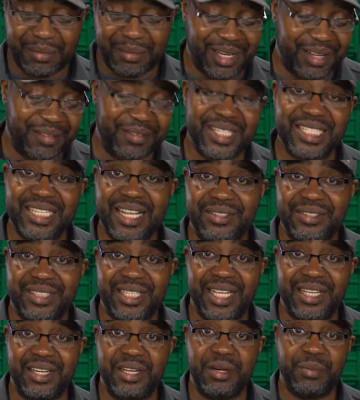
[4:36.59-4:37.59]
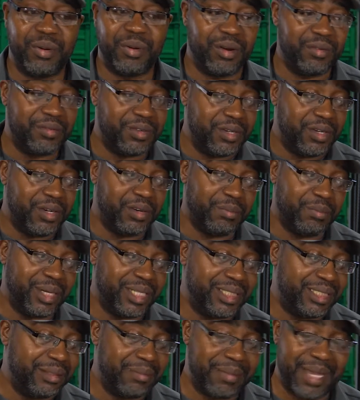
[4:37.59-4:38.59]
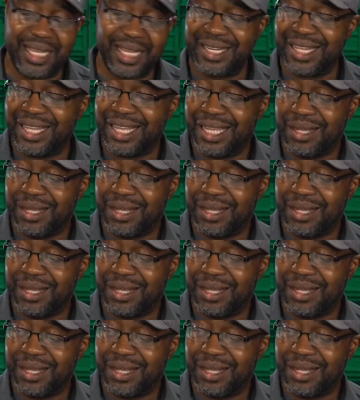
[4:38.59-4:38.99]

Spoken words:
But if it's outside of your purview, your budget, man,